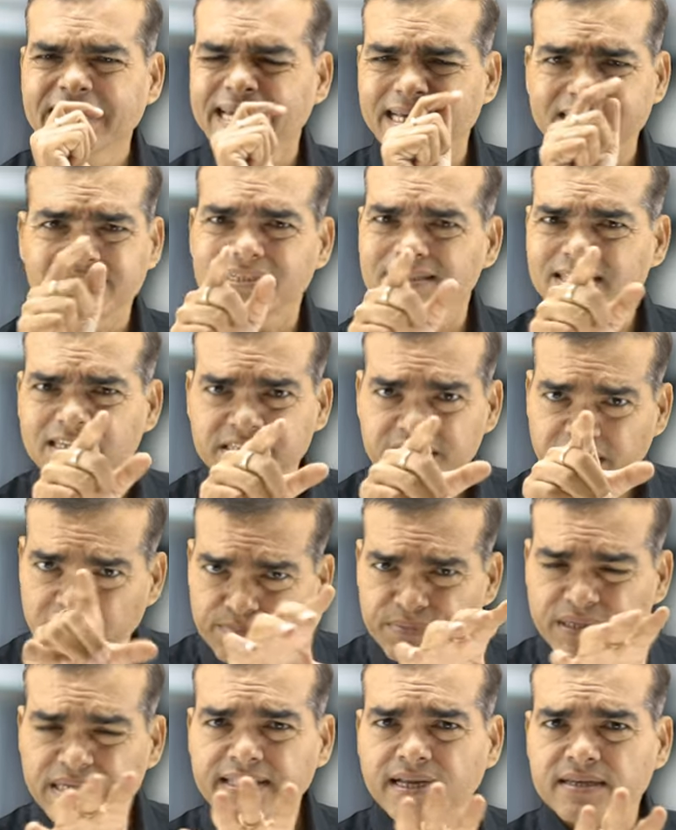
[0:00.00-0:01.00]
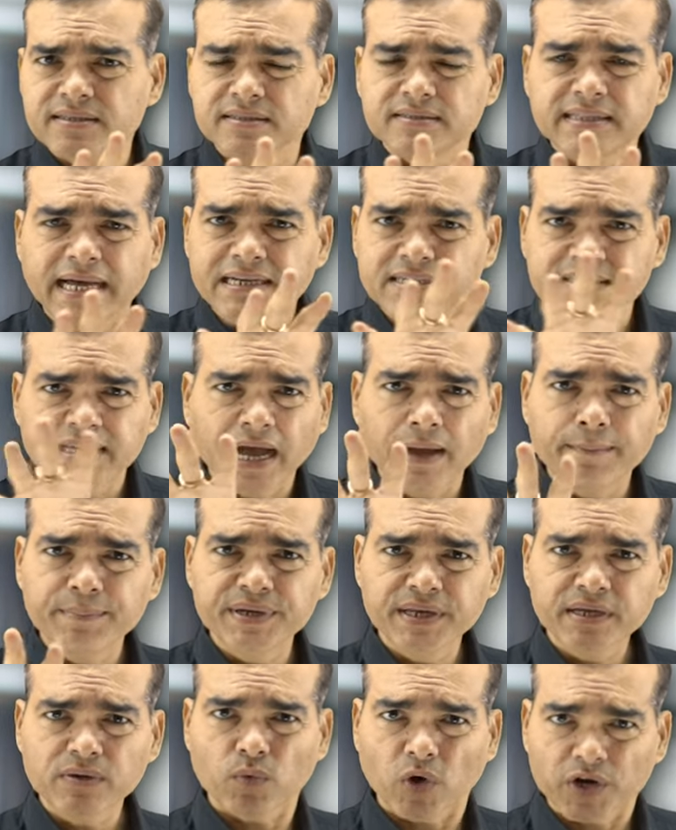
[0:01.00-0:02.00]
Is it the same thing that's
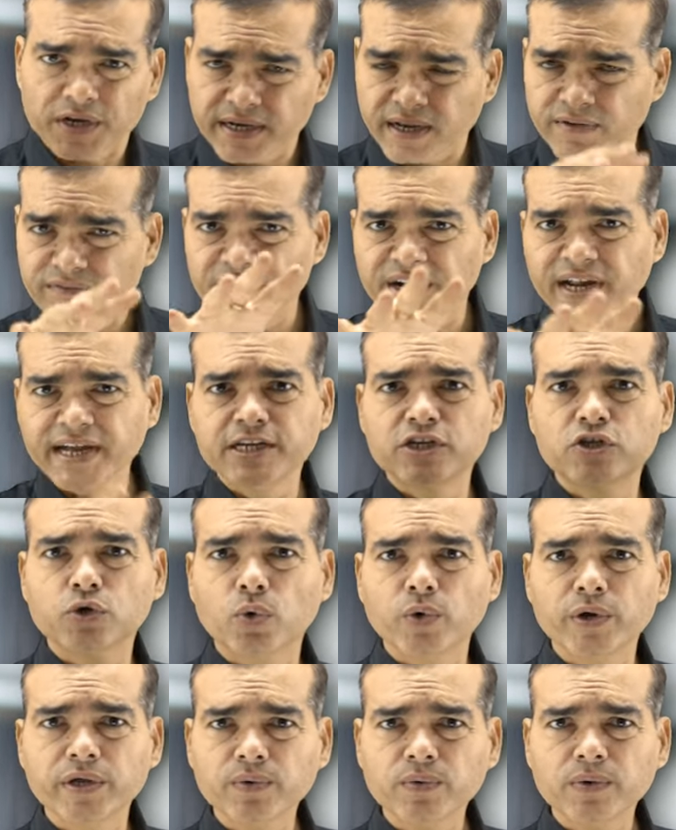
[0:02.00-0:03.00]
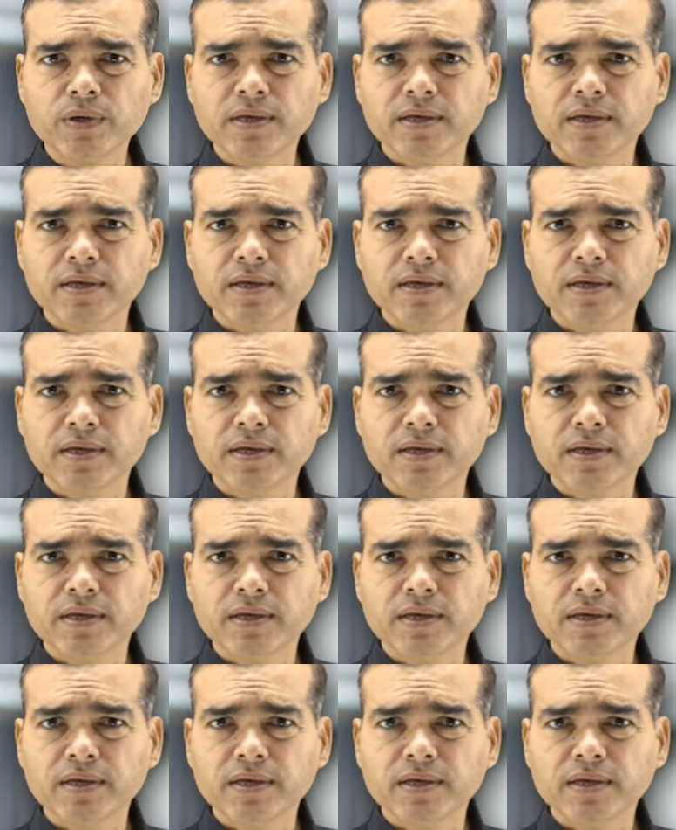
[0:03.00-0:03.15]
happening? Whatever I told you?